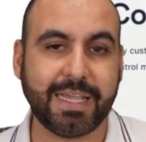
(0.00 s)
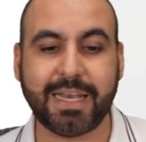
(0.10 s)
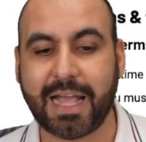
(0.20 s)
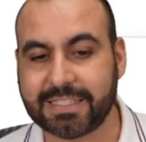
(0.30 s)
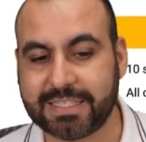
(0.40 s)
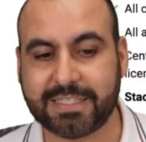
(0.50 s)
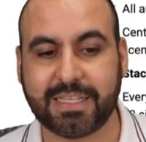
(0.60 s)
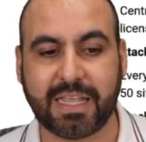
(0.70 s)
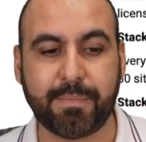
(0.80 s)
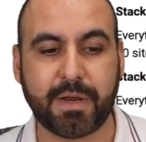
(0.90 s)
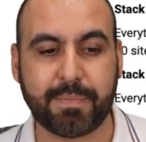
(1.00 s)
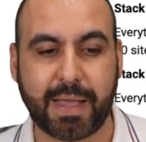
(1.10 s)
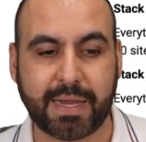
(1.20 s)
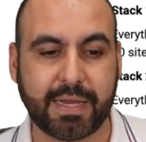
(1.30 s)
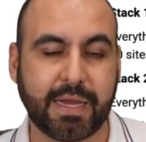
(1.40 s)
it has a 60 day money
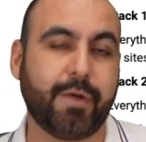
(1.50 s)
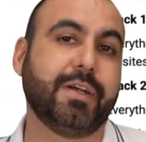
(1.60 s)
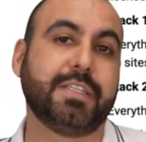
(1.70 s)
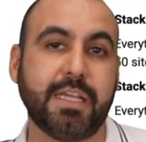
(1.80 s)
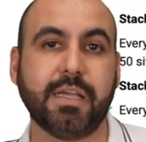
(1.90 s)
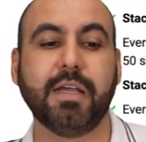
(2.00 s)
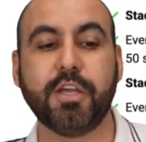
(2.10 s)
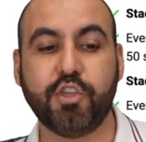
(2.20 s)
back guarantee.